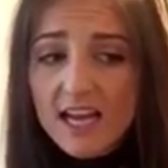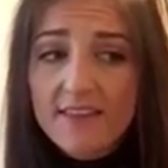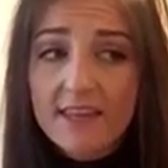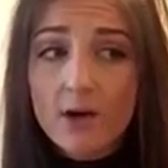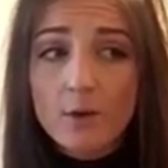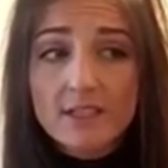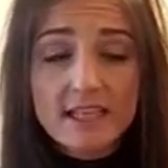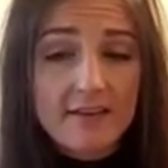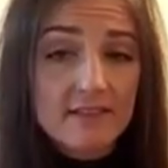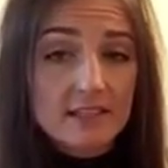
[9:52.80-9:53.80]
And they always
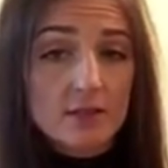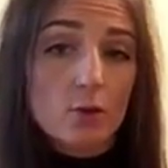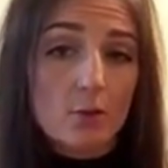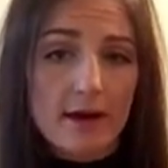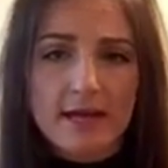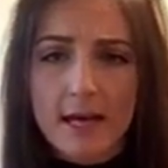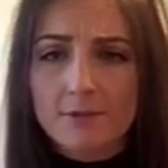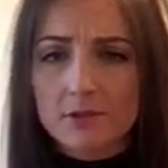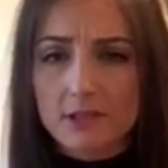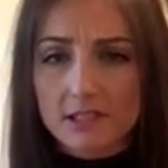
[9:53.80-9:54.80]
have these little wet
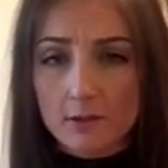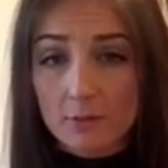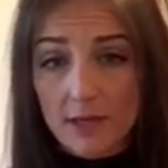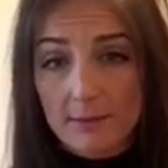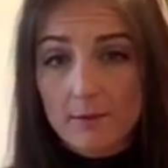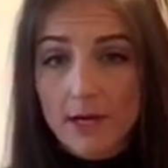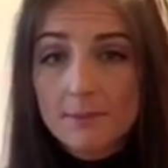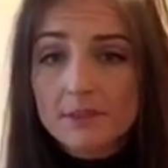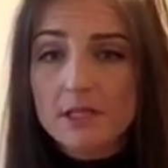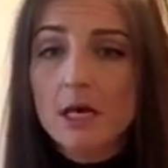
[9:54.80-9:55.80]
naps or these little baby
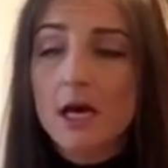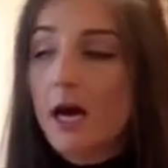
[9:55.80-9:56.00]
wipes.